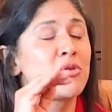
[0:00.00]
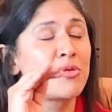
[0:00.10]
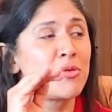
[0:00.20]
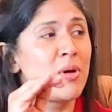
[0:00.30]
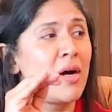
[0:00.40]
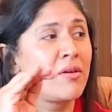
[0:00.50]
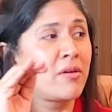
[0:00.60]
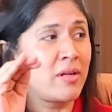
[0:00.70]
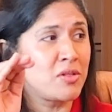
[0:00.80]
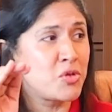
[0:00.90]

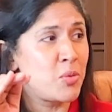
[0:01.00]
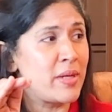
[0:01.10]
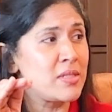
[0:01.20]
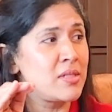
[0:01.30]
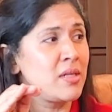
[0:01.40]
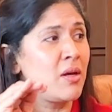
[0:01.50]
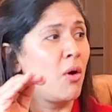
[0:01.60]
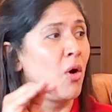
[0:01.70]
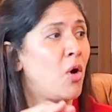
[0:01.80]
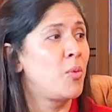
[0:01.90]
220
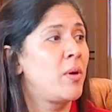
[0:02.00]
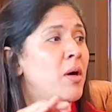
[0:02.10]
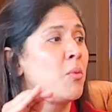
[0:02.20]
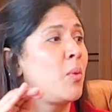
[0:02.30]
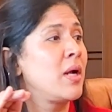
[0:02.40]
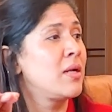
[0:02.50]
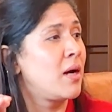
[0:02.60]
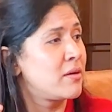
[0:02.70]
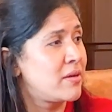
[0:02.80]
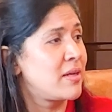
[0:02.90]
over
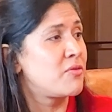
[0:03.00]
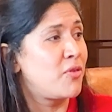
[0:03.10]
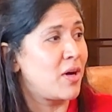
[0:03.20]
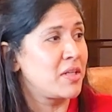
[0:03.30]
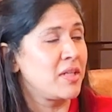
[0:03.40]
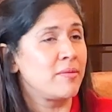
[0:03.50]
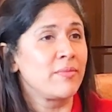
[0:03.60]
140.